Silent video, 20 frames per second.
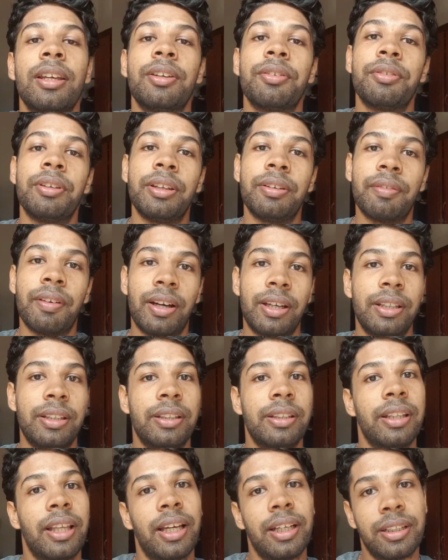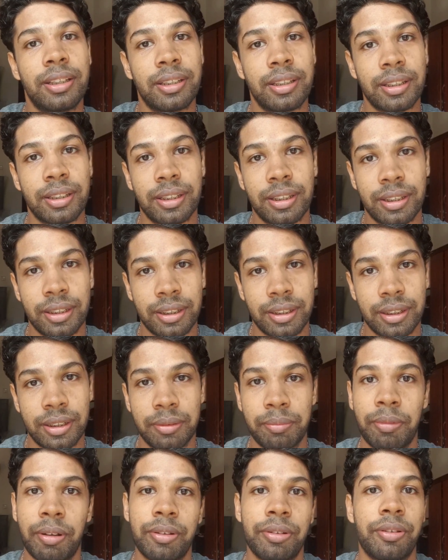you divide that
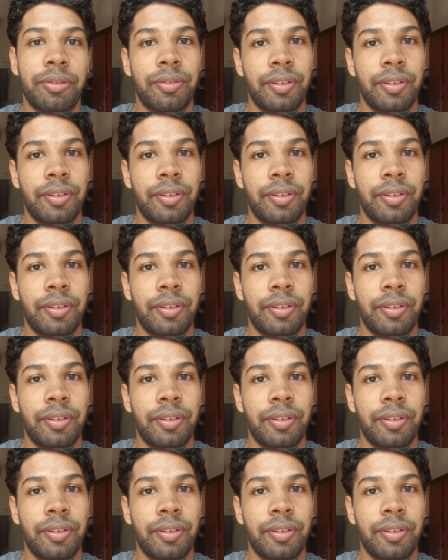amount of